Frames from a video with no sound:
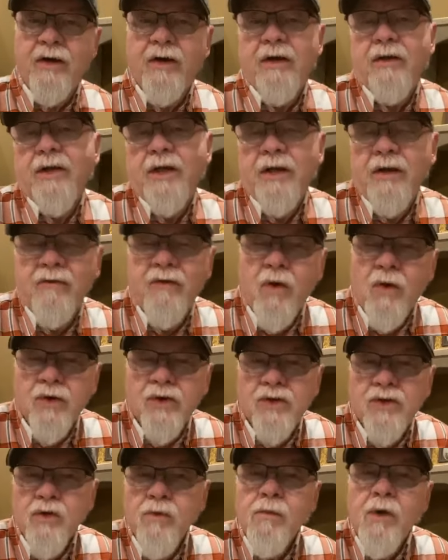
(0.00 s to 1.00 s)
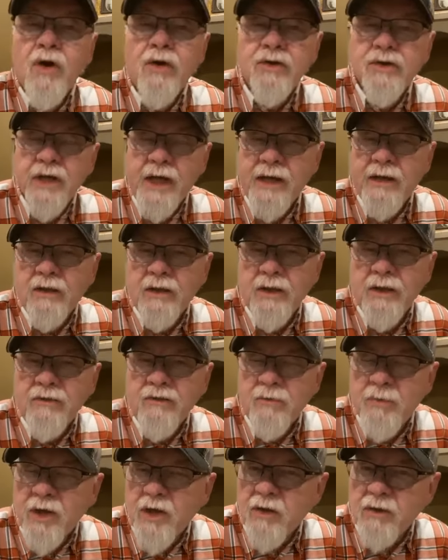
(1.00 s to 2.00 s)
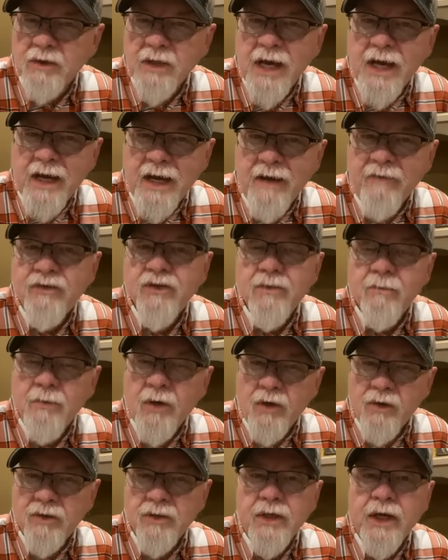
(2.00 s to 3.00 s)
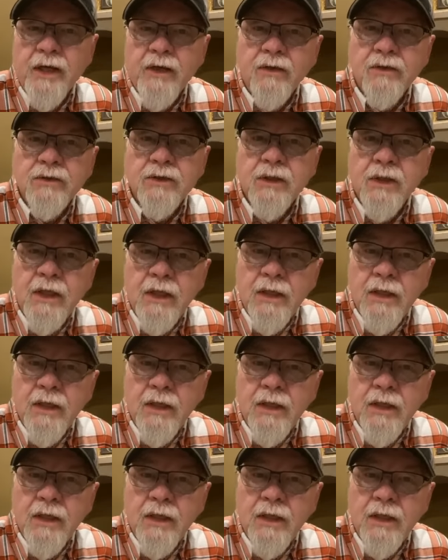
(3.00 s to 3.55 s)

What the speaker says: And then, of course, two motorcycle lifts, because I have some motorcycles,